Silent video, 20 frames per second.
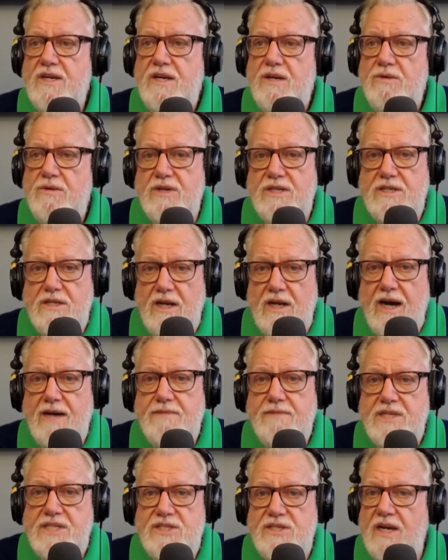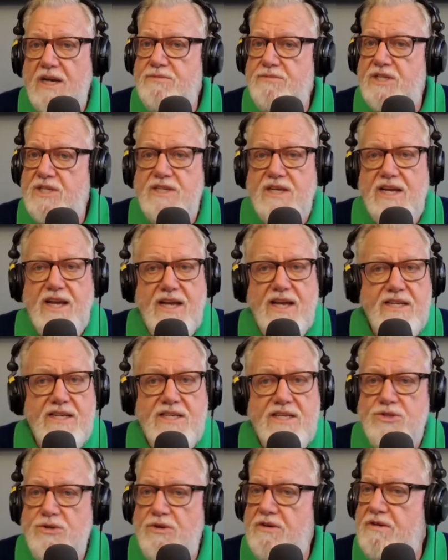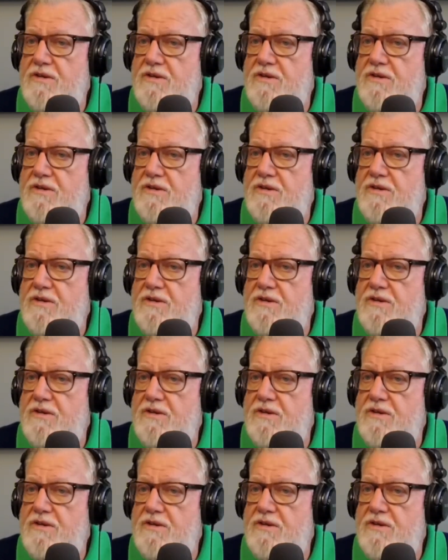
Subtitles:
would not be subject to any sort